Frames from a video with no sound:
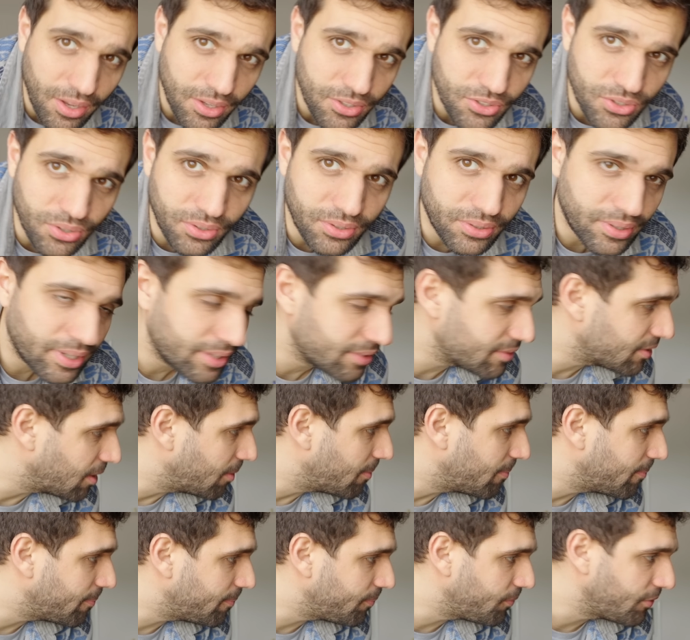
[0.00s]
So doing
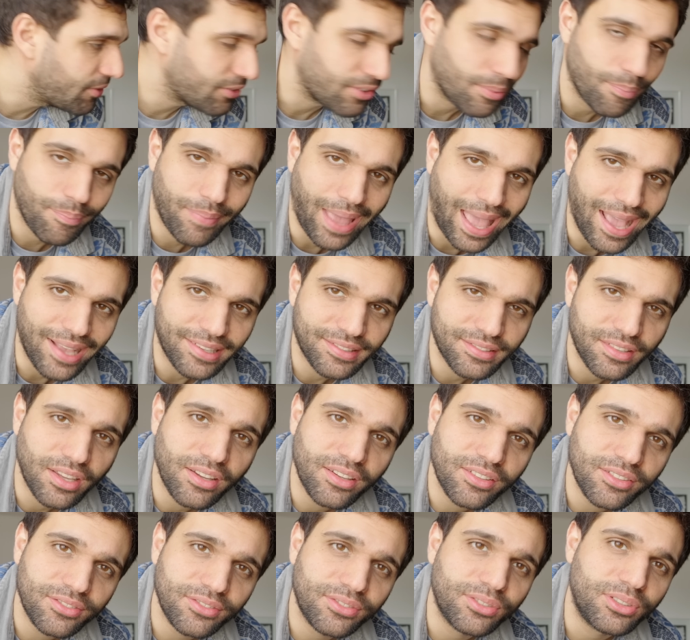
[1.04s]
some, some
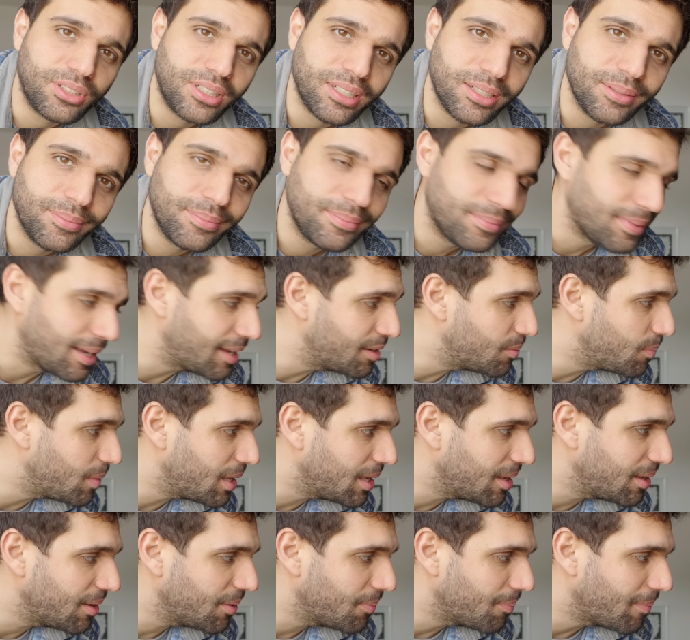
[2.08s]
pasta for him and
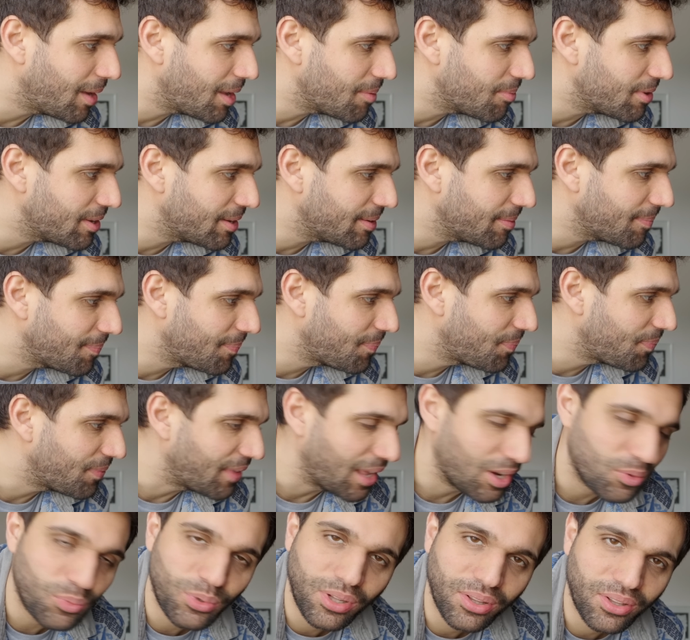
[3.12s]
me, maybe,
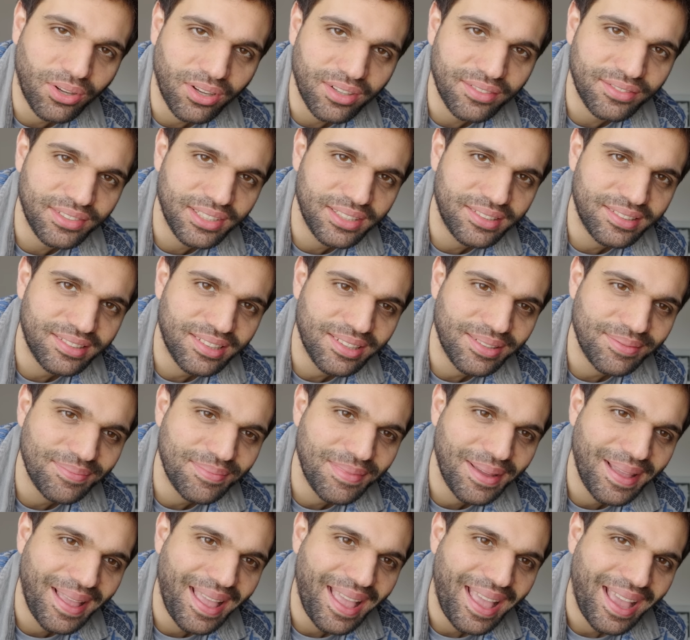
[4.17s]
that will convince him.
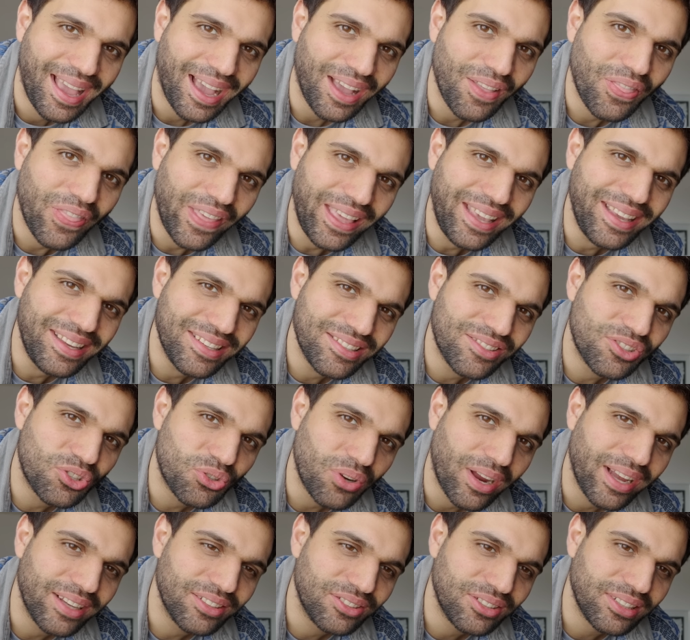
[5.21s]
I think he's
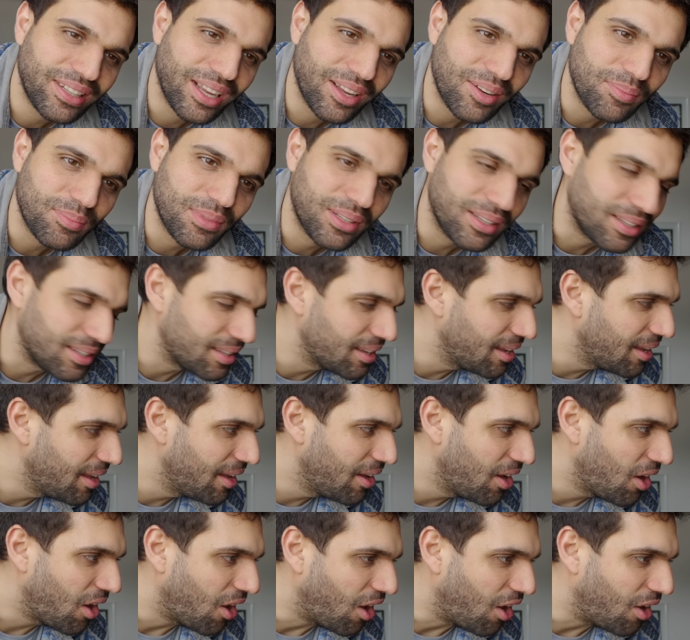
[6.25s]
trying to get me
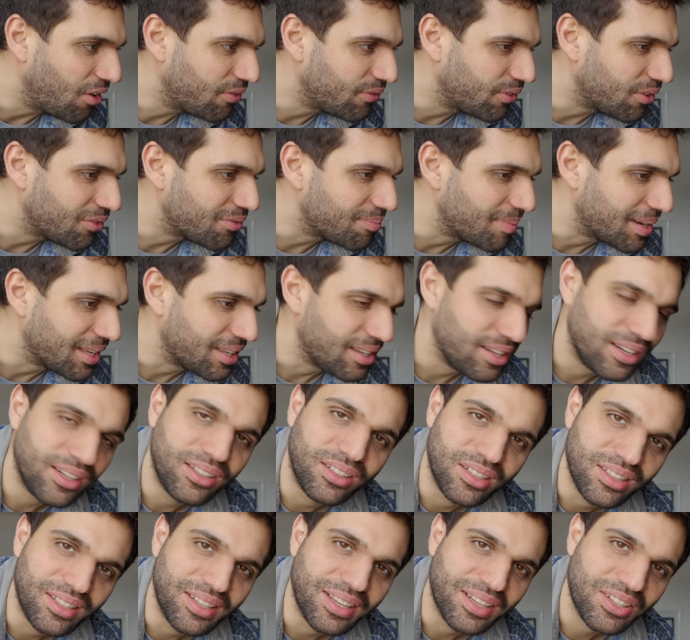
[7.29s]
off of my
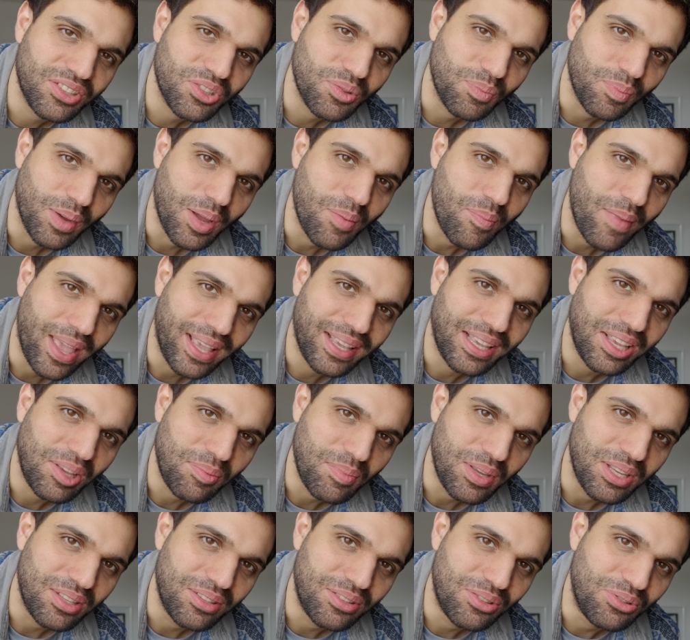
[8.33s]
gear addiction by
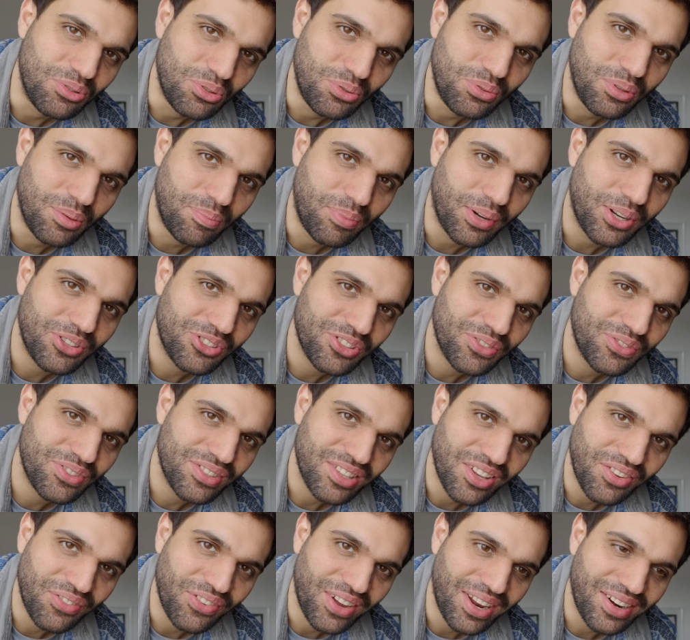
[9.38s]
making me do a bunch of
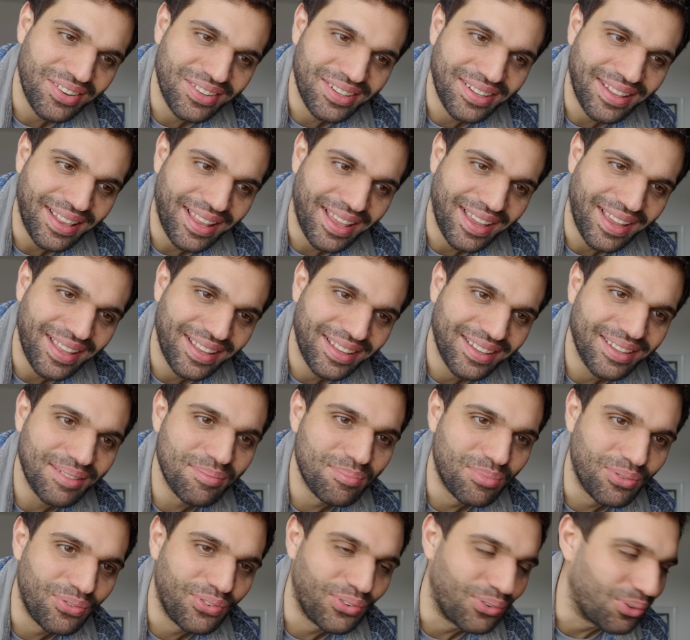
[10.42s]
stuff I don't
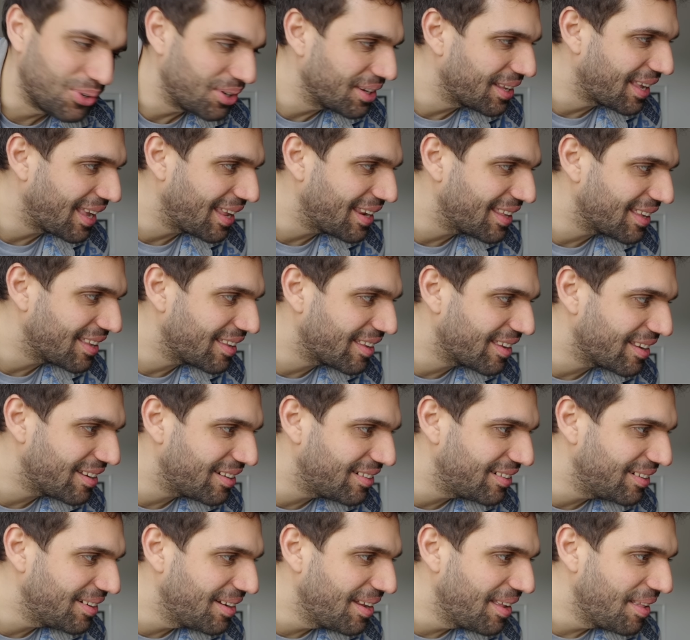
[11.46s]
like before getting
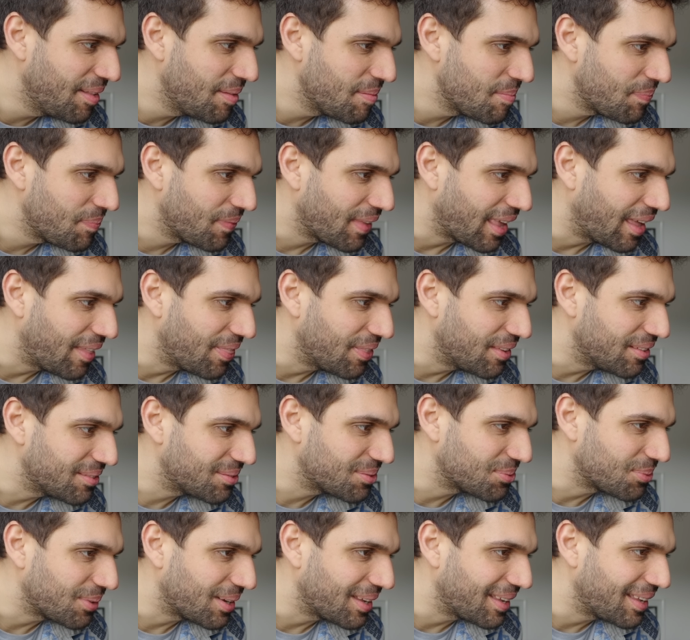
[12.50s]
gear. And
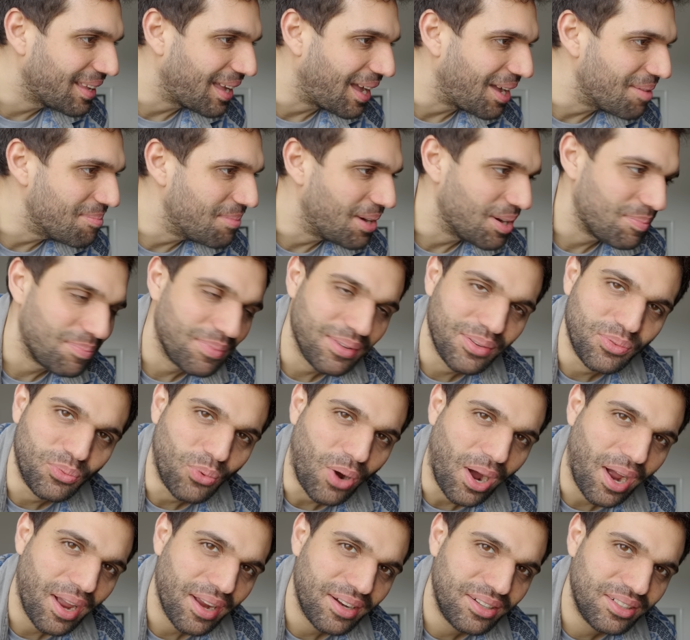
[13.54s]
this way I might be
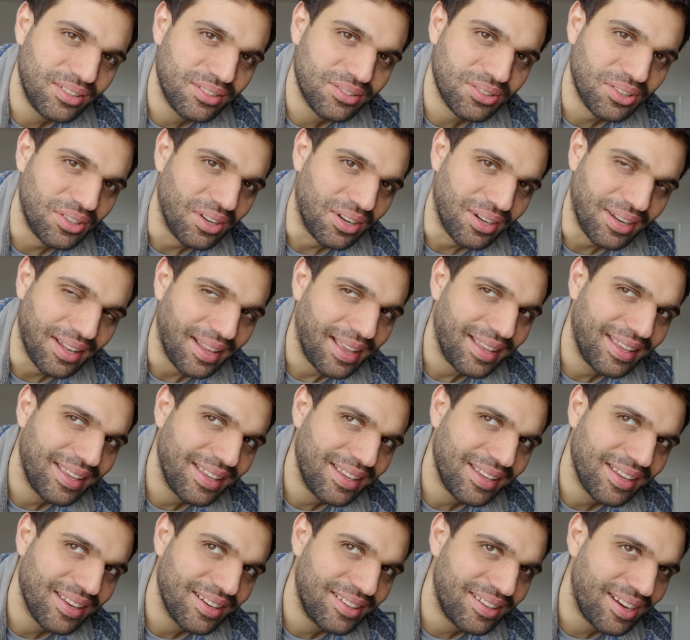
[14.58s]
wired to not
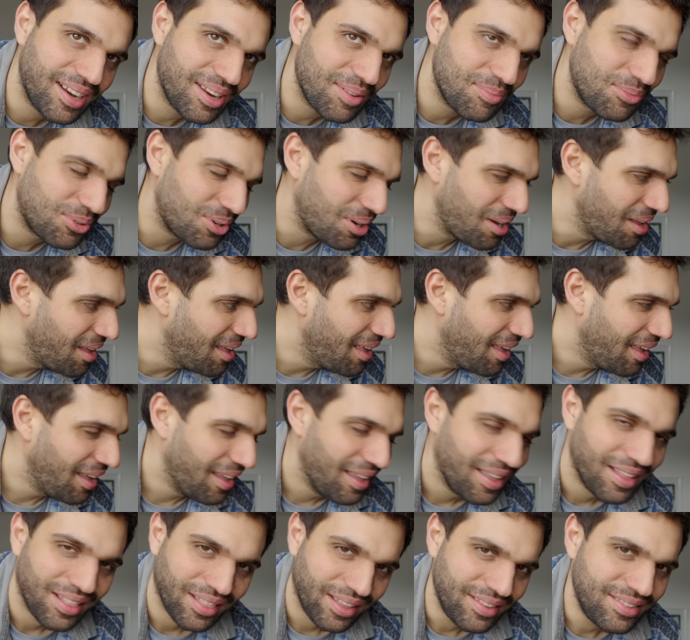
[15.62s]
liking gear anymore.
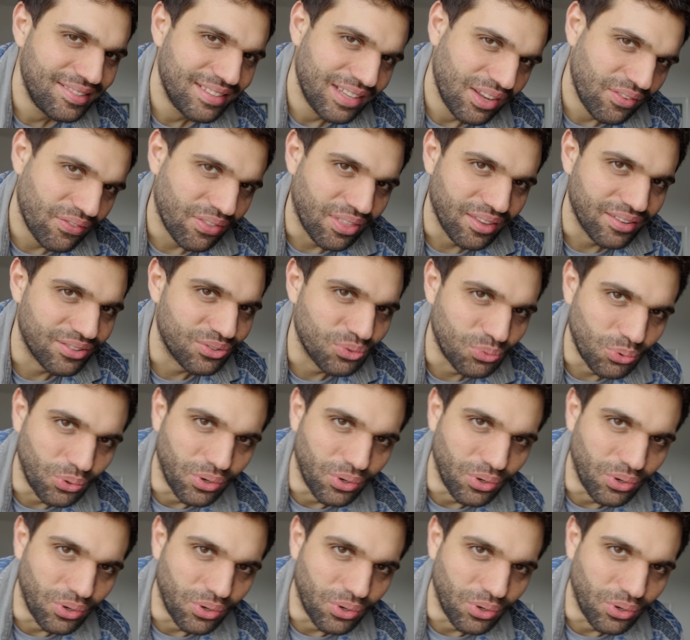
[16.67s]
Let's see if this